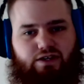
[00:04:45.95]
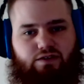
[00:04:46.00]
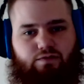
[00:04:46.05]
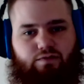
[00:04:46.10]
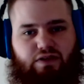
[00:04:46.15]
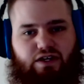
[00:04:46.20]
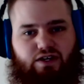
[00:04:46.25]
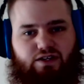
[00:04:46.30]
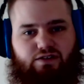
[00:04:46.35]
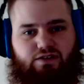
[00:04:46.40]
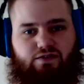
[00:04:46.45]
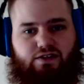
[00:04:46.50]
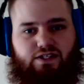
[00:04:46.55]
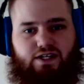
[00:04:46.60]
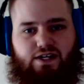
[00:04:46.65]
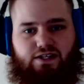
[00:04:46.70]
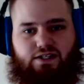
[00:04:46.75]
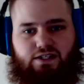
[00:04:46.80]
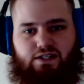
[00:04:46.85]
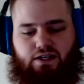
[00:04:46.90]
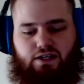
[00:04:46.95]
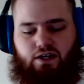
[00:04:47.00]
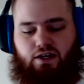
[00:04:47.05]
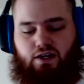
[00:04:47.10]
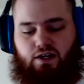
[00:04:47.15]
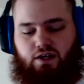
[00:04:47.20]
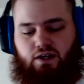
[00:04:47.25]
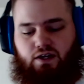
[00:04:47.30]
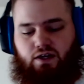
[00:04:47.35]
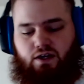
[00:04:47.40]
because of the testing,
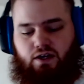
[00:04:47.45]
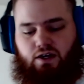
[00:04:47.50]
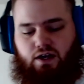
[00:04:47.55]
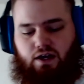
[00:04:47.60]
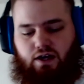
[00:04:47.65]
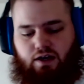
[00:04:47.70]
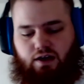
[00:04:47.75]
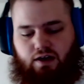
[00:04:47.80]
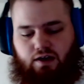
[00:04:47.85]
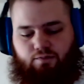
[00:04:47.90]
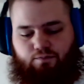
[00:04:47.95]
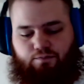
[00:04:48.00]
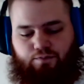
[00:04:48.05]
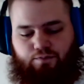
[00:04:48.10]
um,